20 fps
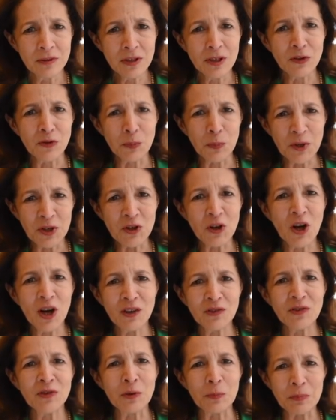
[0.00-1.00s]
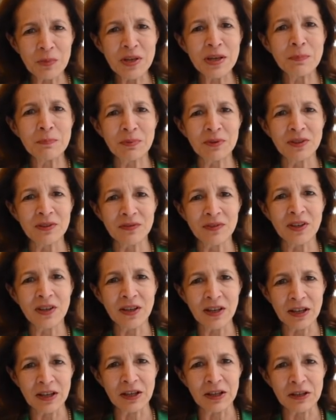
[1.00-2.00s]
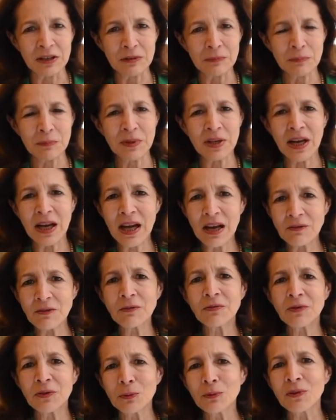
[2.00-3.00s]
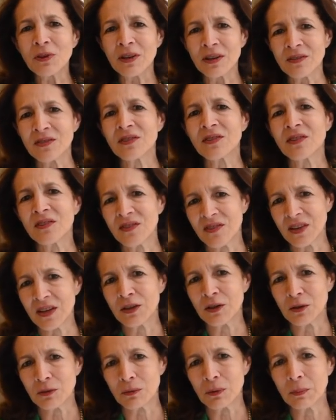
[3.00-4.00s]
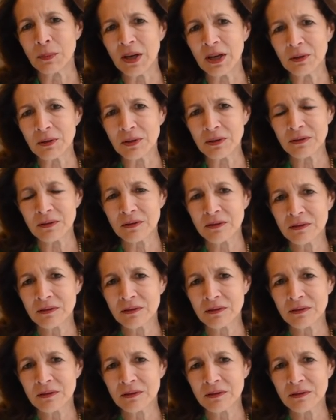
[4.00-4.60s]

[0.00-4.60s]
It's because of the people of Connecticut. But I have a few things to say to you about it.